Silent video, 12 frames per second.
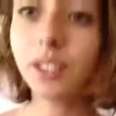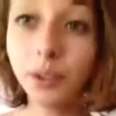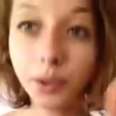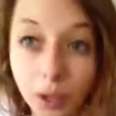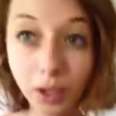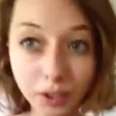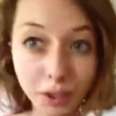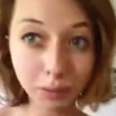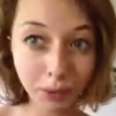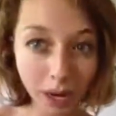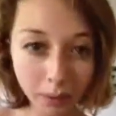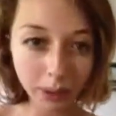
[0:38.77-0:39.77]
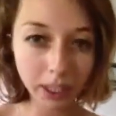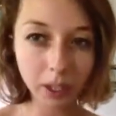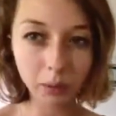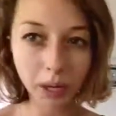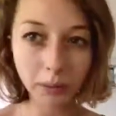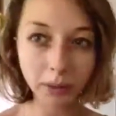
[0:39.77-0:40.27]
You could also probably get
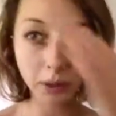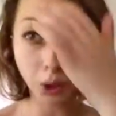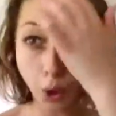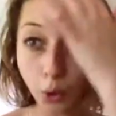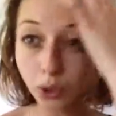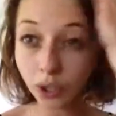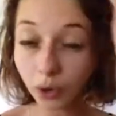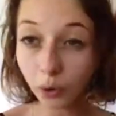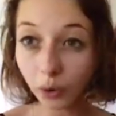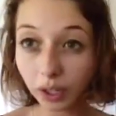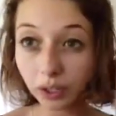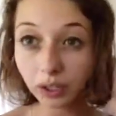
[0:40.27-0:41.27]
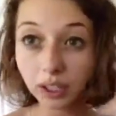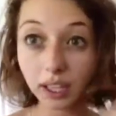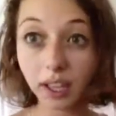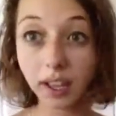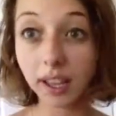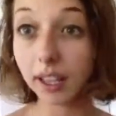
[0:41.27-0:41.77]
away with coconut oil
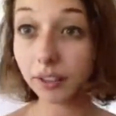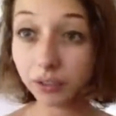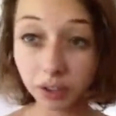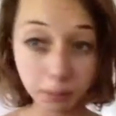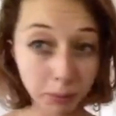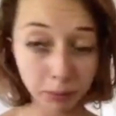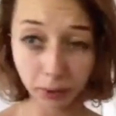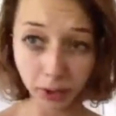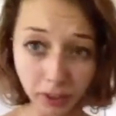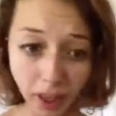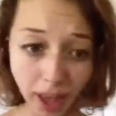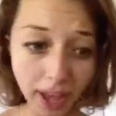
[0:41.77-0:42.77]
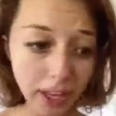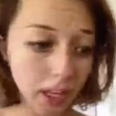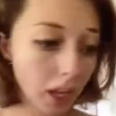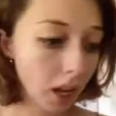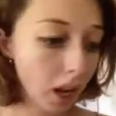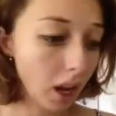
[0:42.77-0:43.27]
if you prefer that.
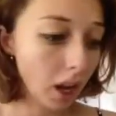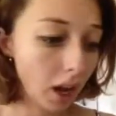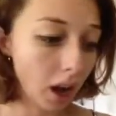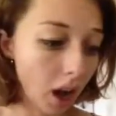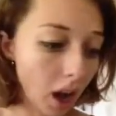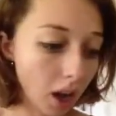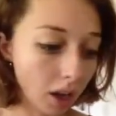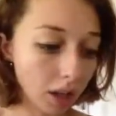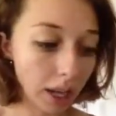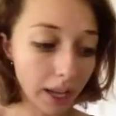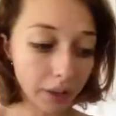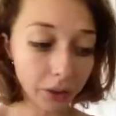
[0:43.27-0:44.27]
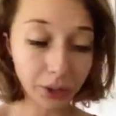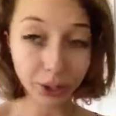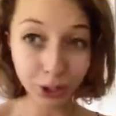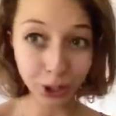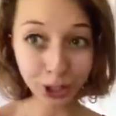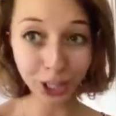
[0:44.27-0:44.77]
And the
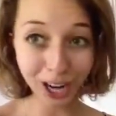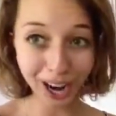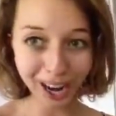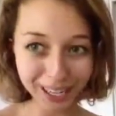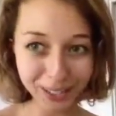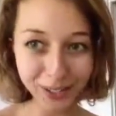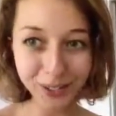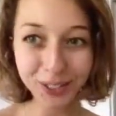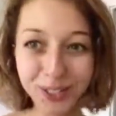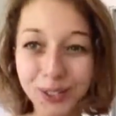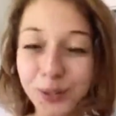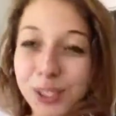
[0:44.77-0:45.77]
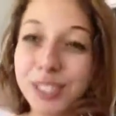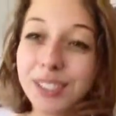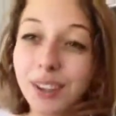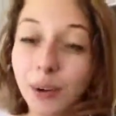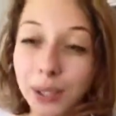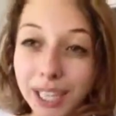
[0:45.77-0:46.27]
sugar I used
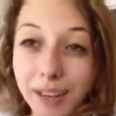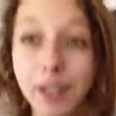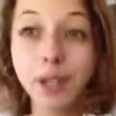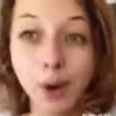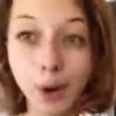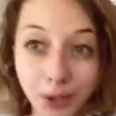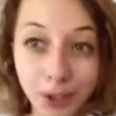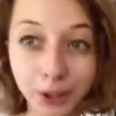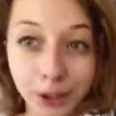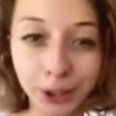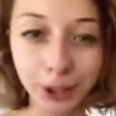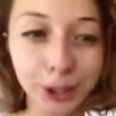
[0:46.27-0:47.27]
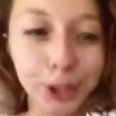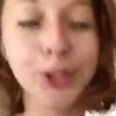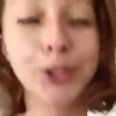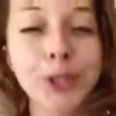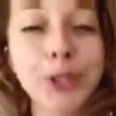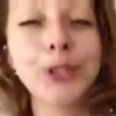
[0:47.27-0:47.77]
was organic coconut sugar,
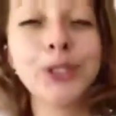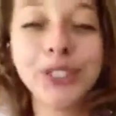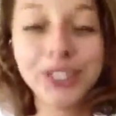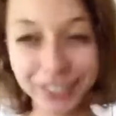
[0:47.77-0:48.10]
so